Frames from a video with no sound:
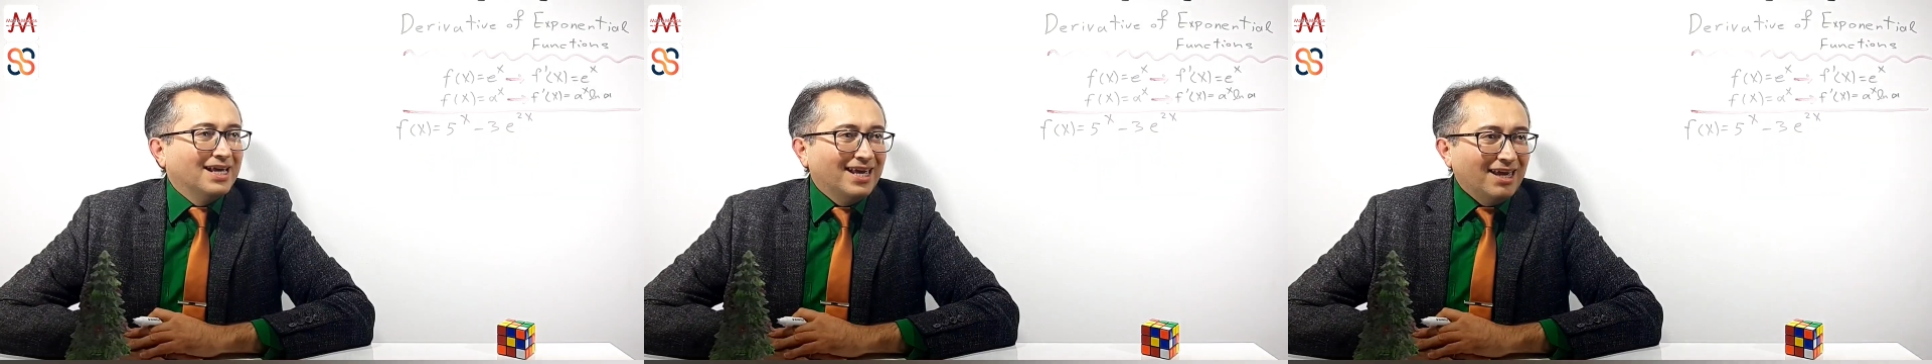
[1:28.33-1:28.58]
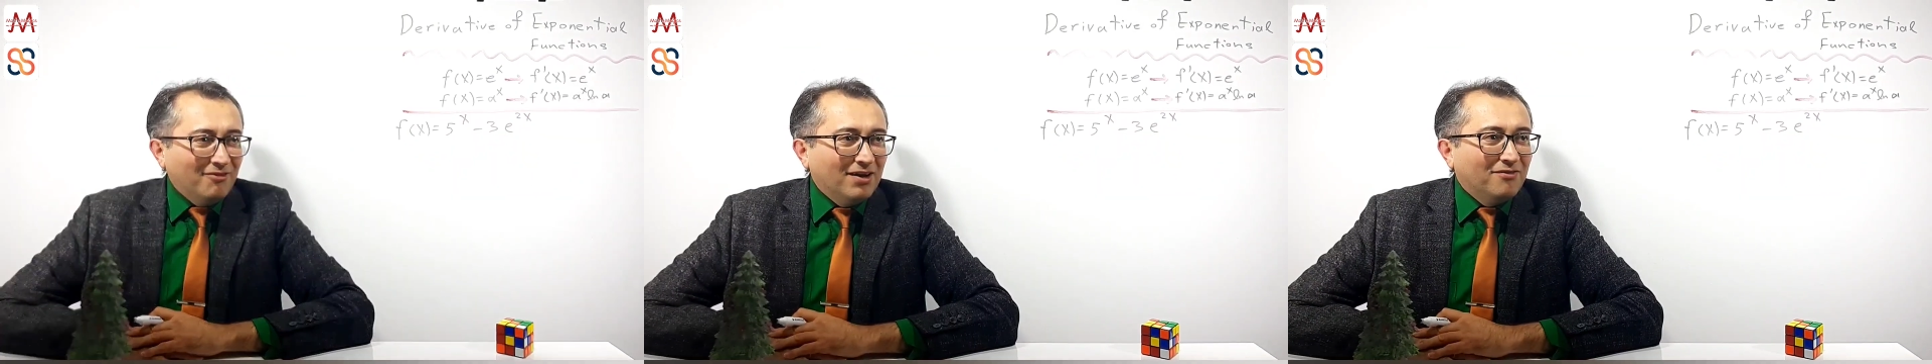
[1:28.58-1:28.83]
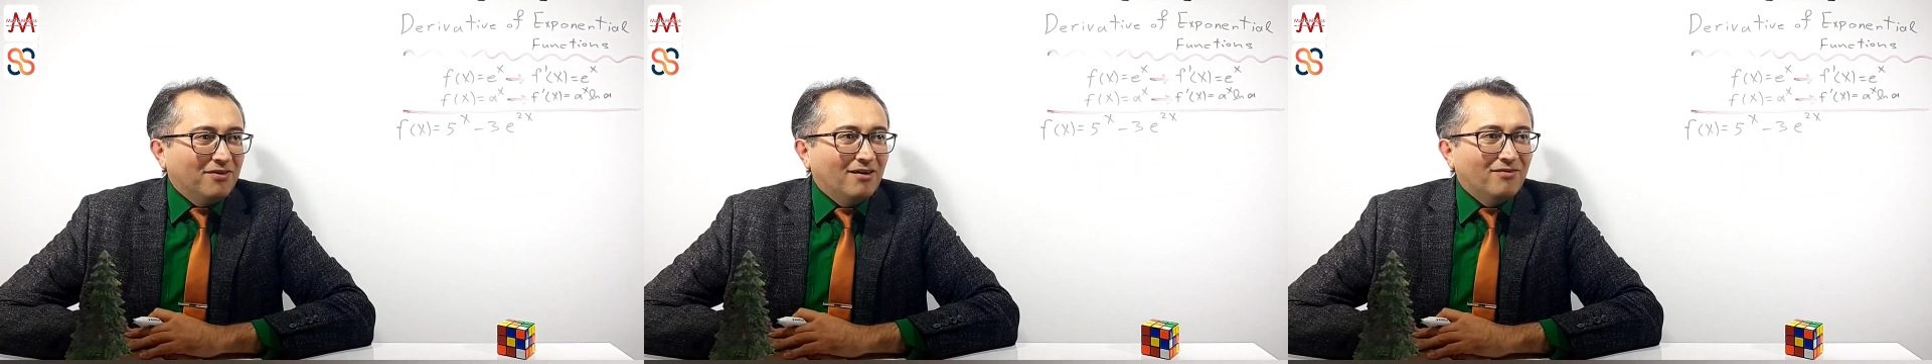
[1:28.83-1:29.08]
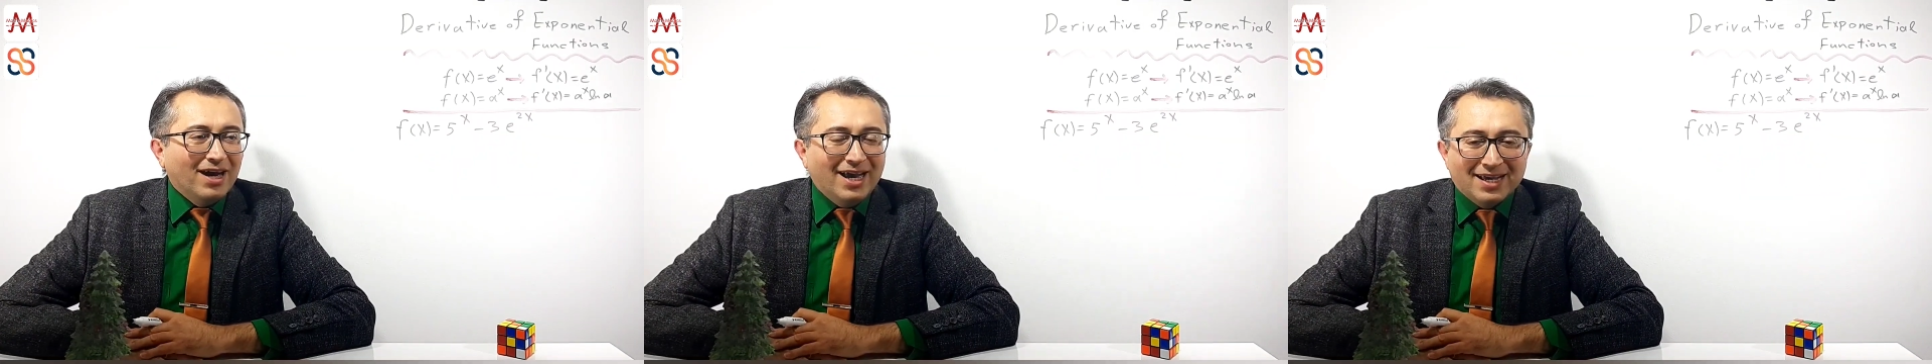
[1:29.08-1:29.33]
If f
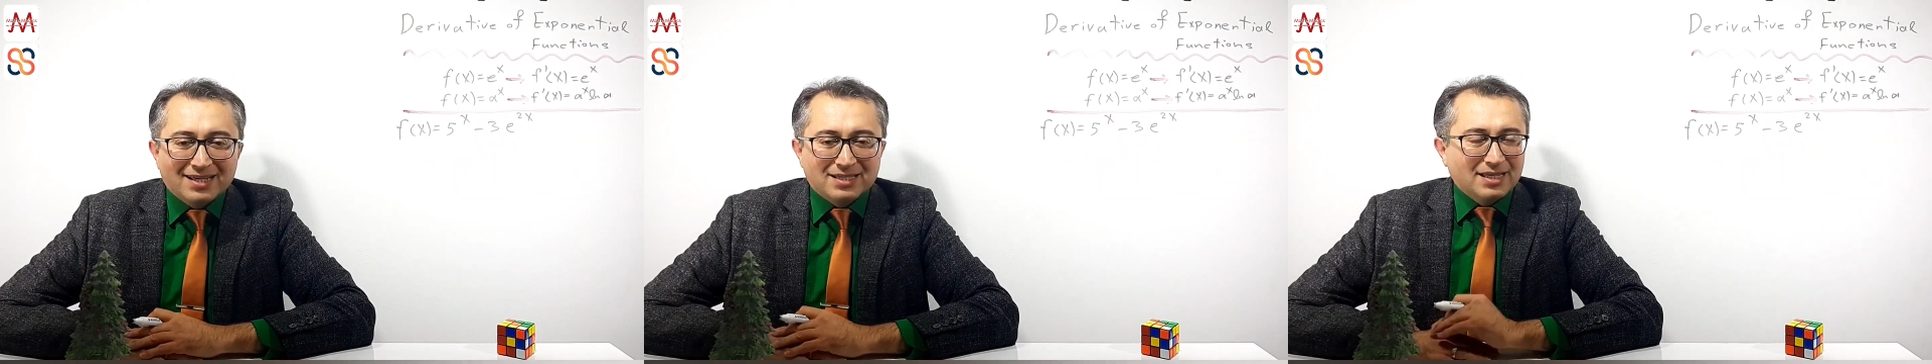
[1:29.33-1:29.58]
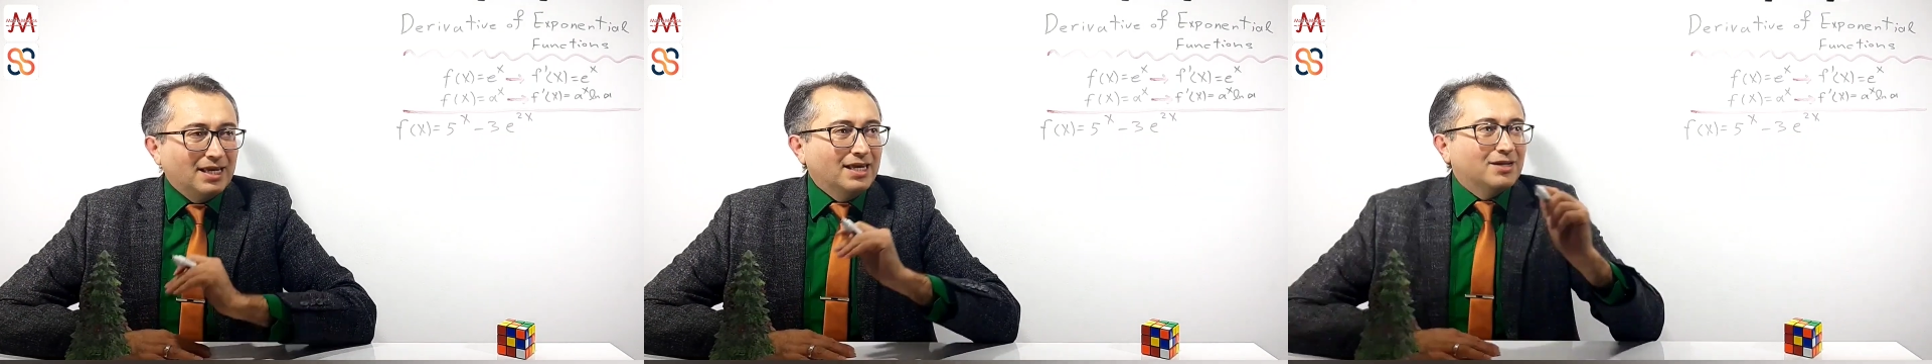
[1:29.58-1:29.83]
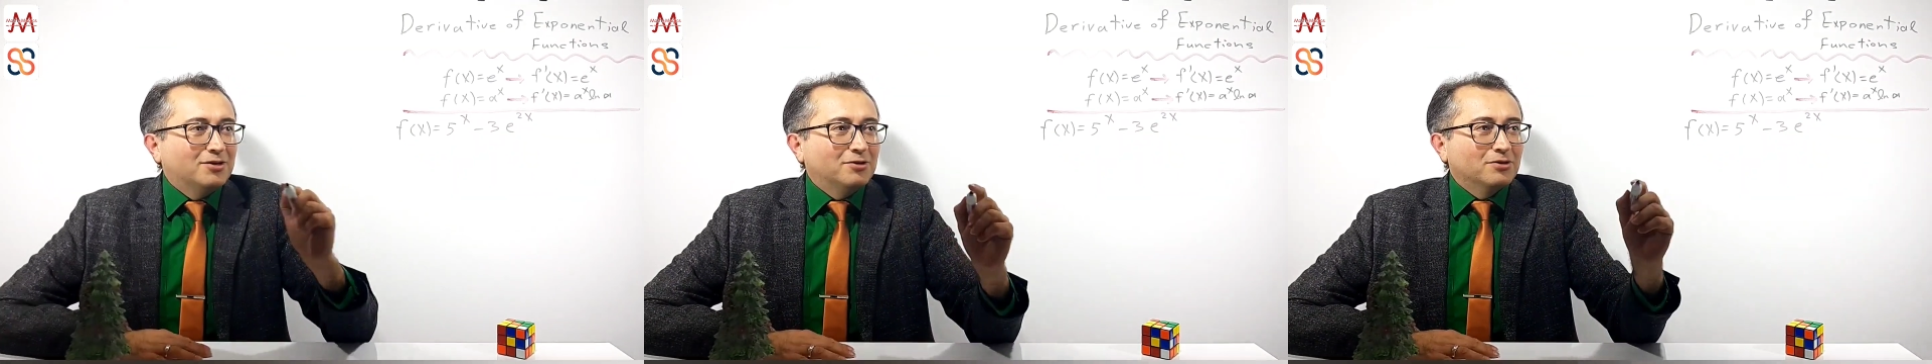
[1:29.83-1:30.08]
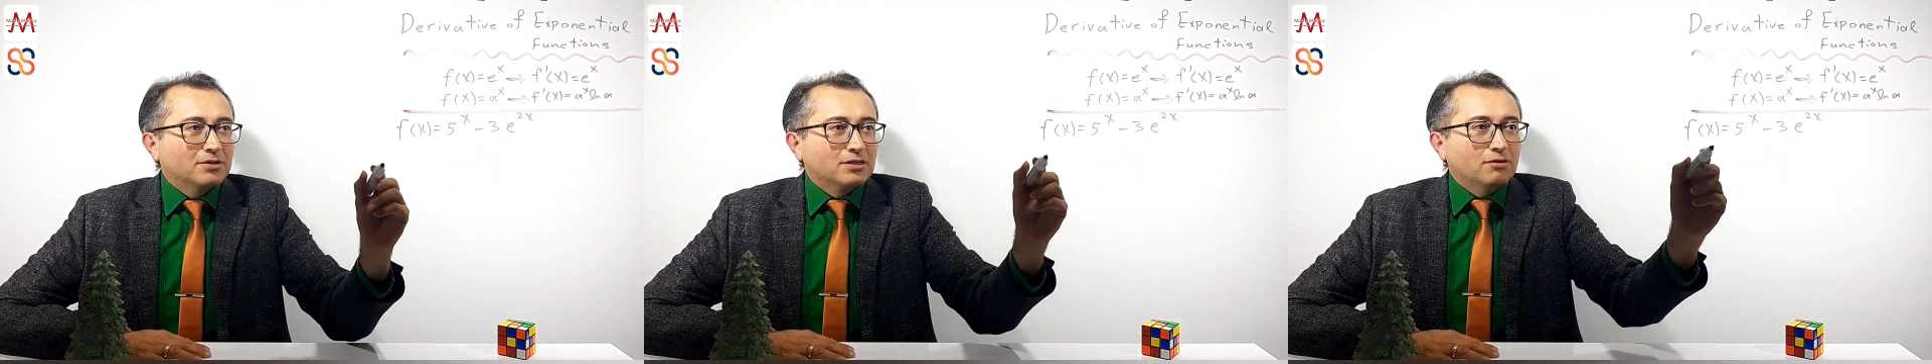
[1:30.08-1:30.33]
of x
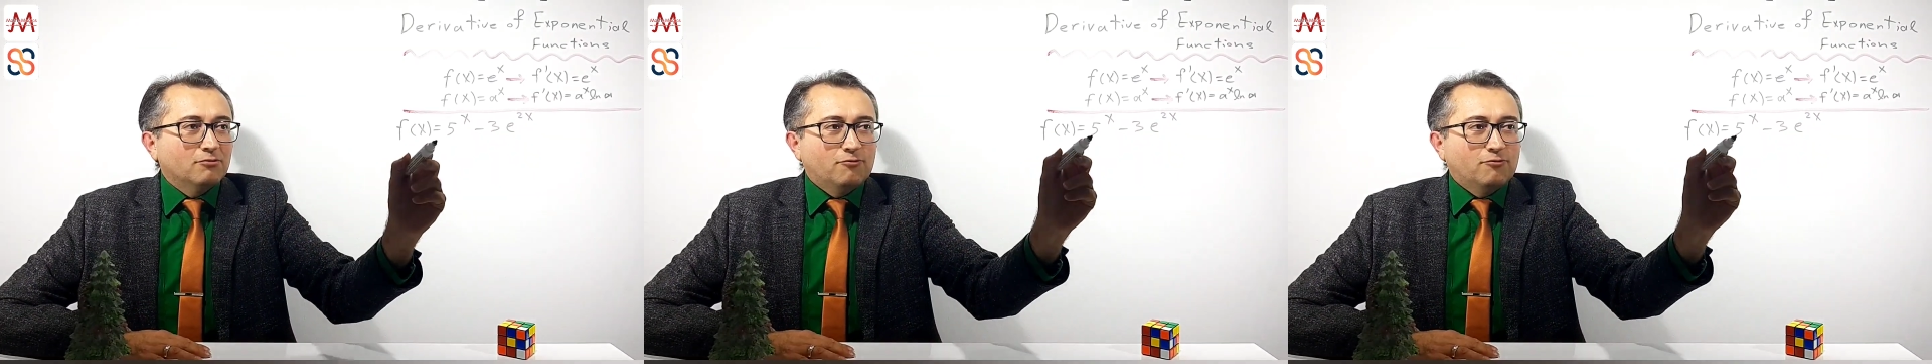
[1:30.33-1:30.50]
equals